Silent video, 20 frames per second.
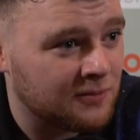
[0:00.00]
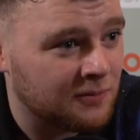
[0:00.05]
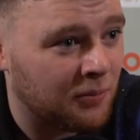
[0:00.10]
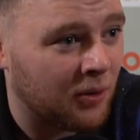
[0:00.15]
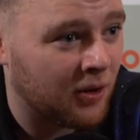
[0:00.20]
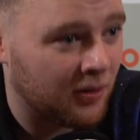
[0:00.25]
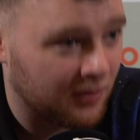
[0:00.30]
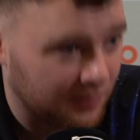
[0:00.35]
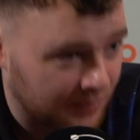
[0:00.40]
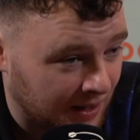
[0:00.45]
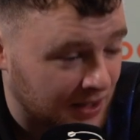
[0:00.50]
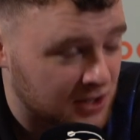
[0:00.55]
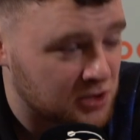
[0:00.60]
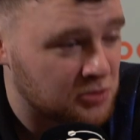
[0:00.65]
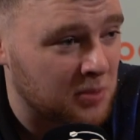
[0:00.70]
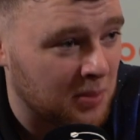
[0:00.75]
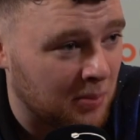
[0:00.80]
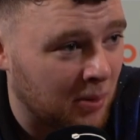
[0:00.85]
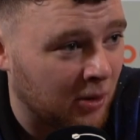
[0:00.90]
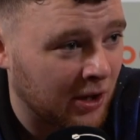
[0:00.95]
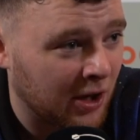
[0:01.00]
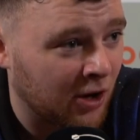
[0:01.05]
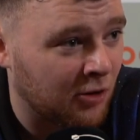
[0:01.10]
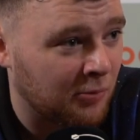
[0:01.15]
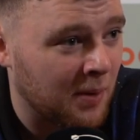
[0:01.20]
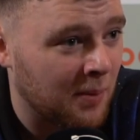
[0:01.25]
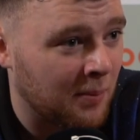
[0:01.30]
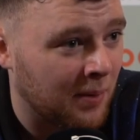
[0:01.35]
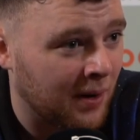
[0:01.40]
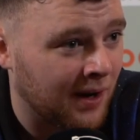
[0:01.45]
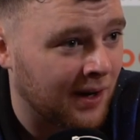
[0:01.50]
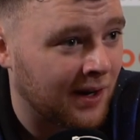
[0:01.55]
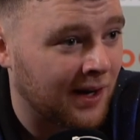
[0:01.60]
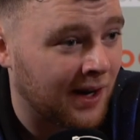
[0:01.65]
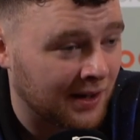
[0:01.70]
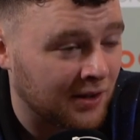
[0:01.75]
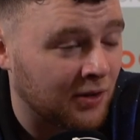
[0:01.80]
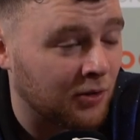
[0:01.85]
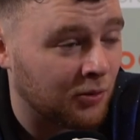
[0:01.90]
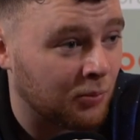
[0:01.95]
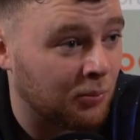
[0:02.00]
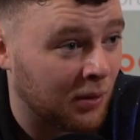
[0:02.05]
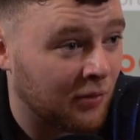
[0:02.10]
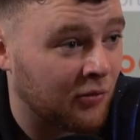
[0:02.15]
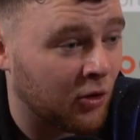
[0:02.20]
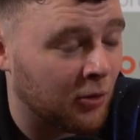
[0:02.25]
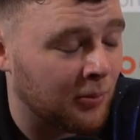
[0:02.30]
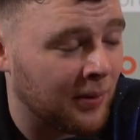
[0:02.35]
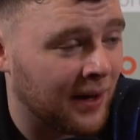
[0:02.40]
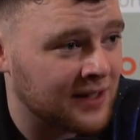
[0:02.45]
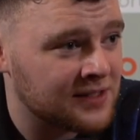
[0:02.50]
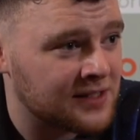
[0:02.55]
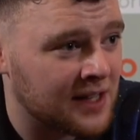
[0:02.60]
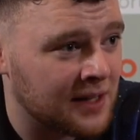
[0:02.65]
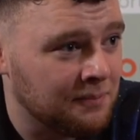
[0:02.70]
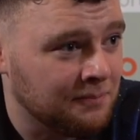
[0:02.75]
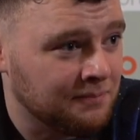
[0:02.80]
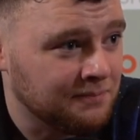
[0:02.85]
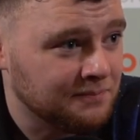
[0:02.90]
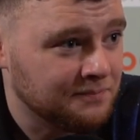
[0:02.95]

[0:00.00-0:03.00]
but that's the monkey off my back and I'll perform next time.